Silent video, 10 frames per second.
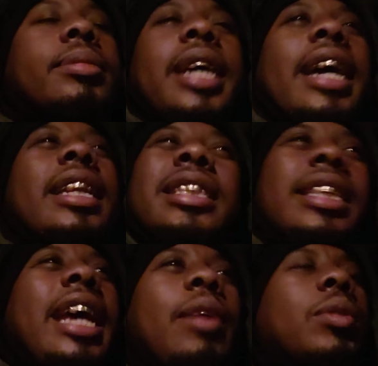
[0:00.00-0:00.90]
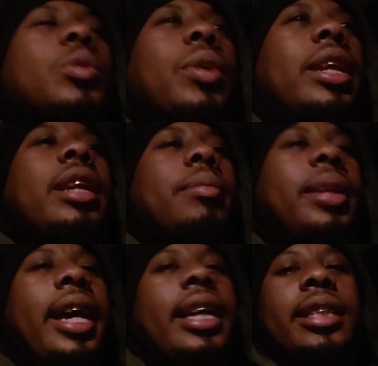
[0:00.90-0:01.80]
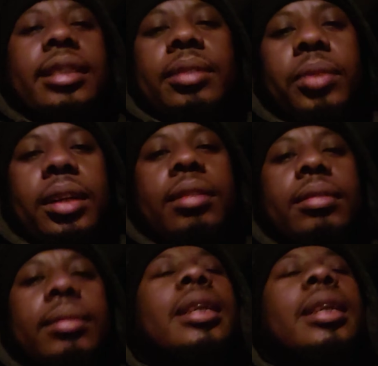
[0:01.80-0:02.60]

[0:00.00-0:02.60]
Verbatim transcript: i'm saying today was one of them days well